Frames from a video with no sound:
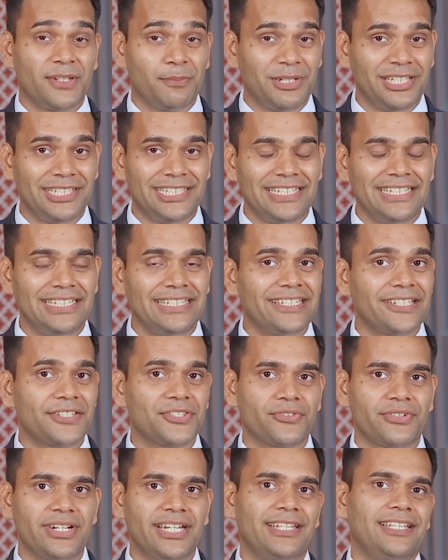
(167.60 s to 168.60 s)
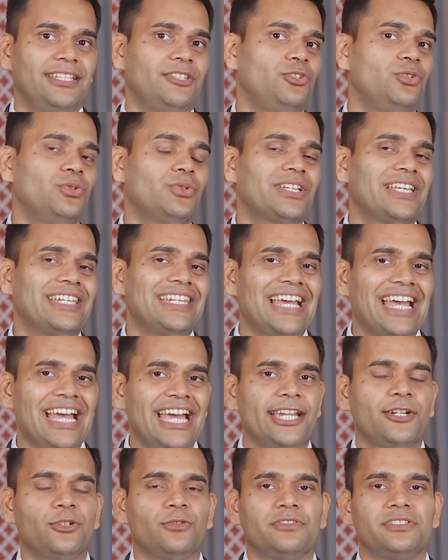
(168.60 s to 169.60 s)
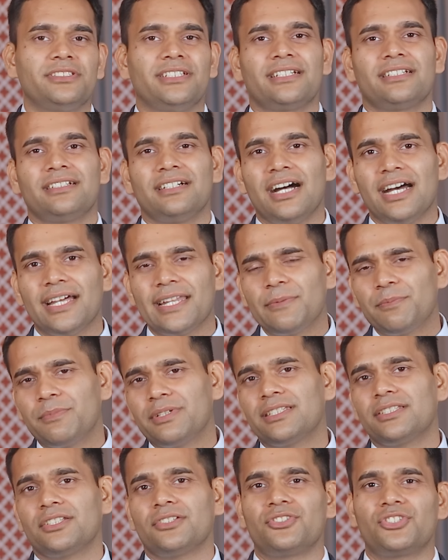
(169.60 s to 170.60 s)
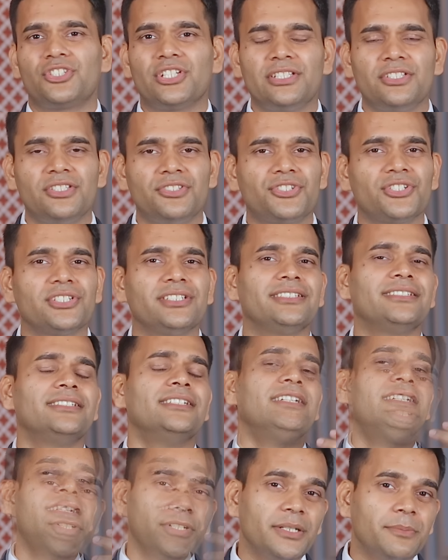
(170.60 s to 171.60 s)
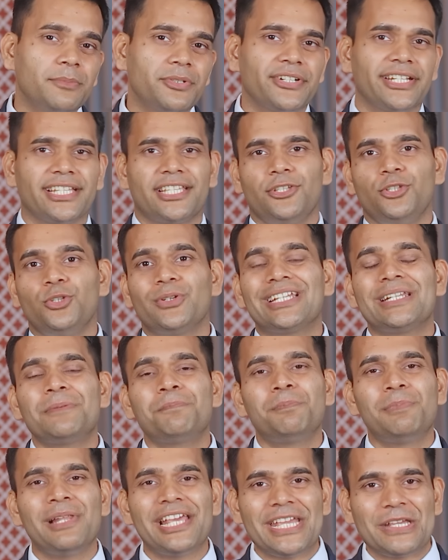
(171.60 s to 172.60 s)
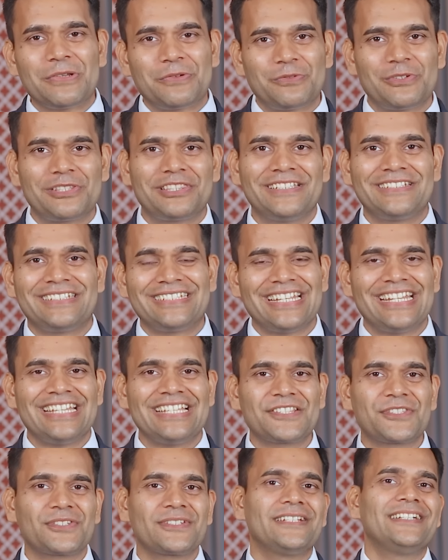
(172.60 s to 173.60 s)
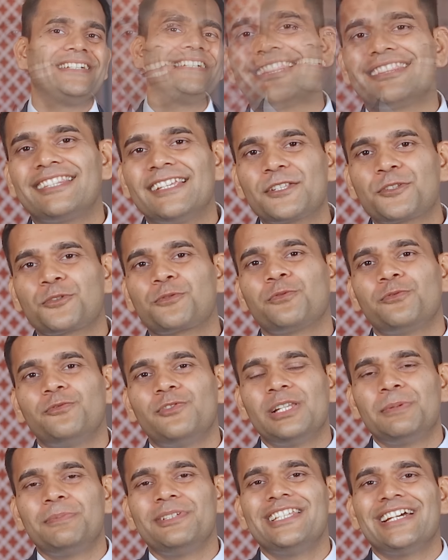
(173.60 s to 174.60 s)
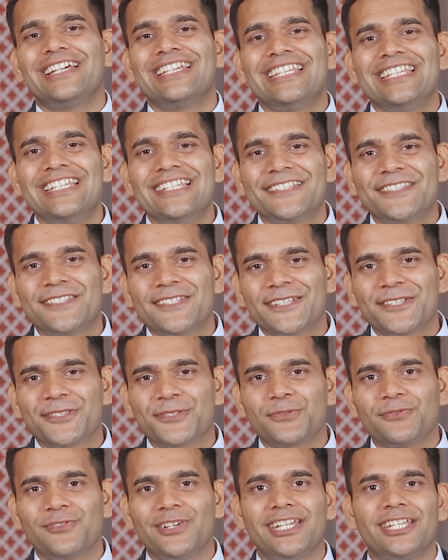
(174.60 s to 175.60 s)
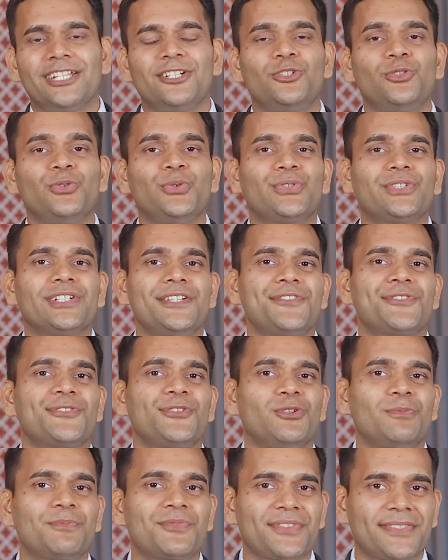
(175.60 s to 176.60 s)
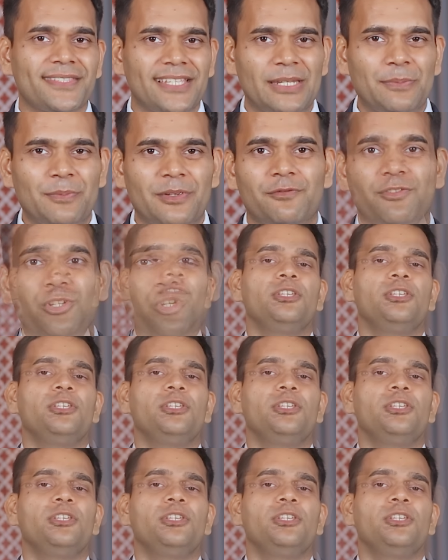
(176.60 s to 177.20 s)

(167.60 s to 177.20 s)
cinnamon tea is ready. You can add over there cardamom, ginger, turmeric. You can play with the taste, and this will be the easiest way to consume cinnamon.